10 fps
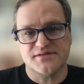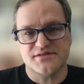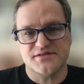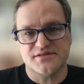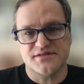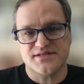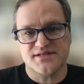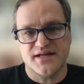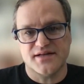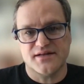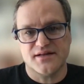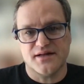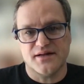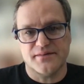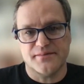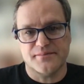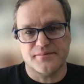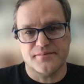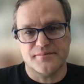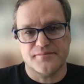to a certain extent.
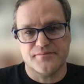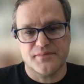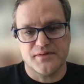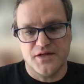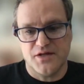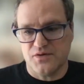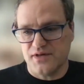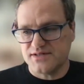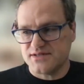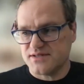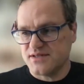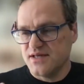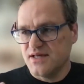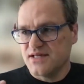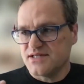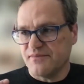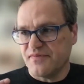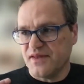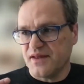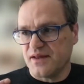It's
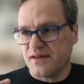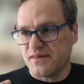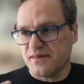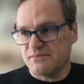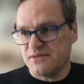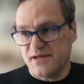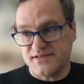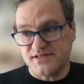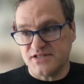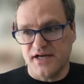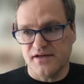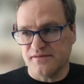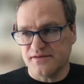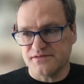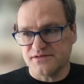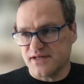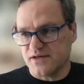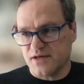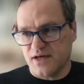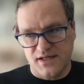something, as a child, it was like
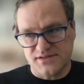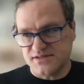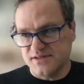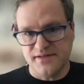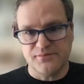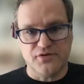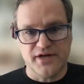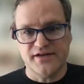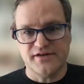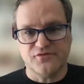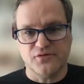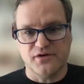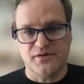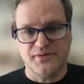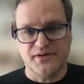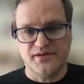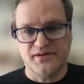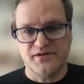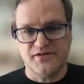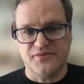constantly berated for. But,
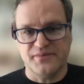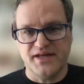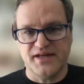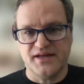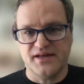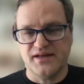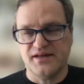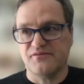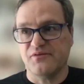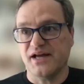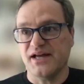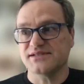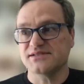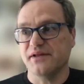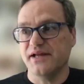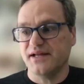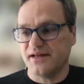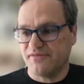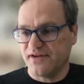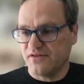for me, when I explain,
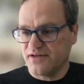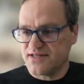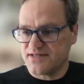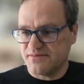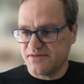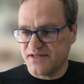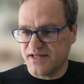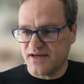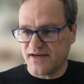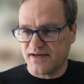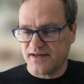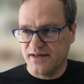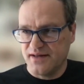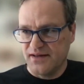if I look at someone in the eye,